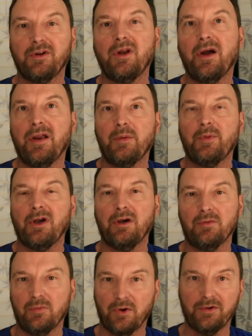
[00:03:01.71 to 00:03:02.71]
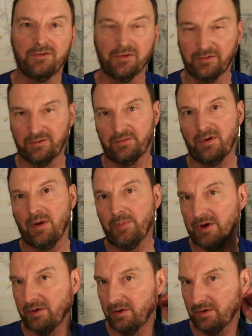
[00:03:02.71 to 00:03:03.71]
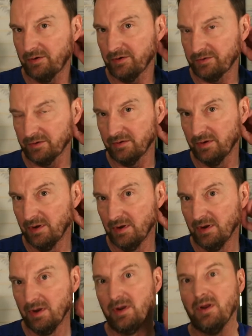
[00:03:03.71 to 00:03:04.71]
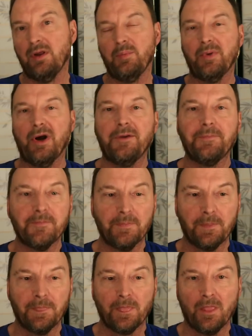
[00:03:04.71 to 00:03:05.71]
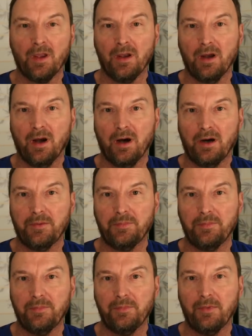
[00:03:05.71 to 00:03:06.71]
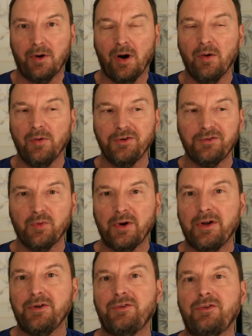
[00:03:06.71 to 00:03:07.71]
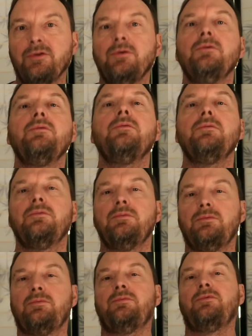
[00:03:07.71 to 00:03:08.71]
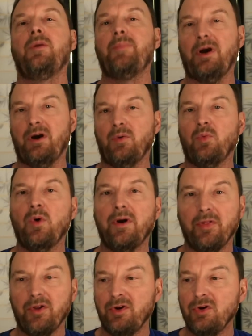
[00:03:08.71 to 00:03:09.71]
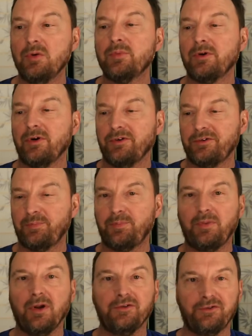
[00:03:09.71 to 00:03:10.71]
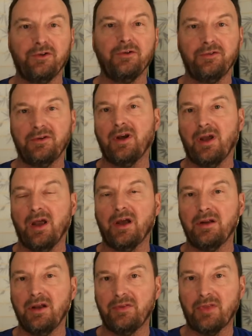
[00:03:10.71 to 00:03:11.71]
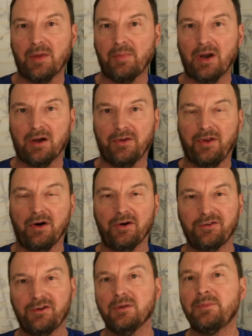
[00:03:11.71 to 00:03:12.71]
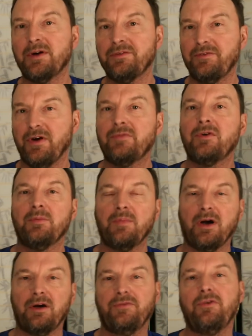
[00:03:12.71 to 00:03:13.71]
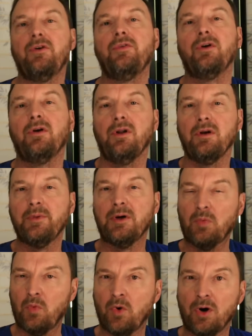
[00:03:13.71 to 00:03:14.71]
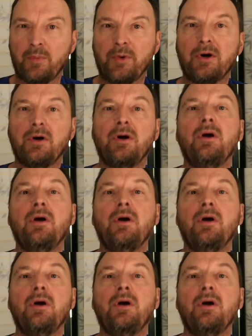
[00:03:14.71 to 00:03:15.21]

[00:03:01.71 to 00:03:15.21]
a dynamic and one's a ceramic or a crystal. But uh, always wanted to repair one of the numerous plus twos that I had and get that back on the air. It's still my favorite microphone. They're a little bit warmer